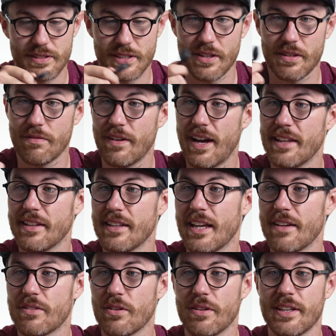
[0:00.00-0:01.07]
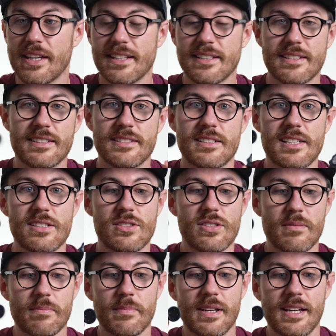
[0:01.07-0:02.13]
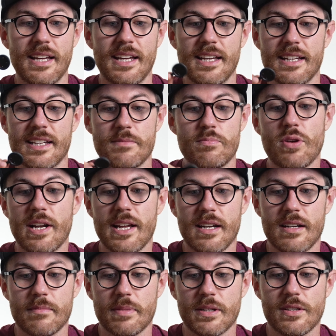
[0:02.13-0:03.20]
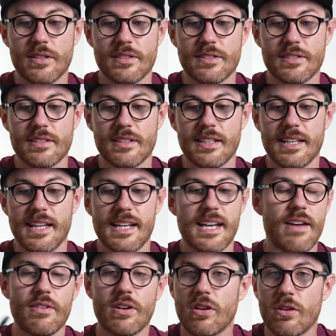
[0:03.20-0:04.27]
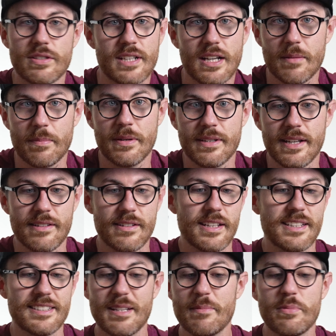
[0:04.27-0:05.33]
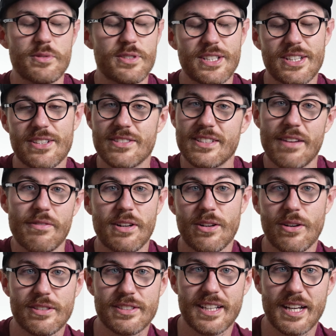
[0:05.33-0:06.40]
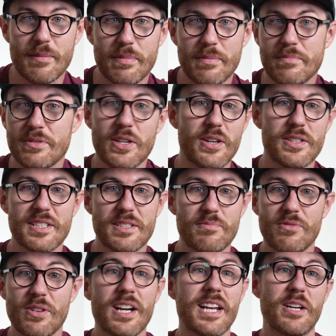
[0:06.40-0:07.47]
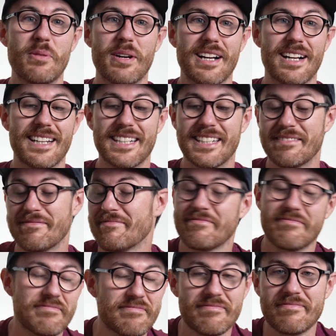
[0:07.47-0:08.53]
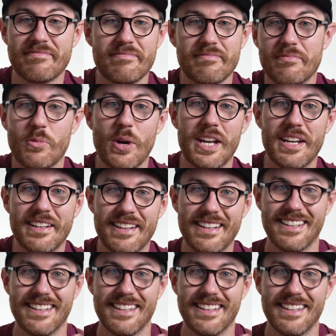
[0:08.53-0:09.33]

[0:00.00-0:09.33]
So the fact that they've got this system is brilliant because it never clogs up. Simple to use, never clogs up, charges really quickly, win.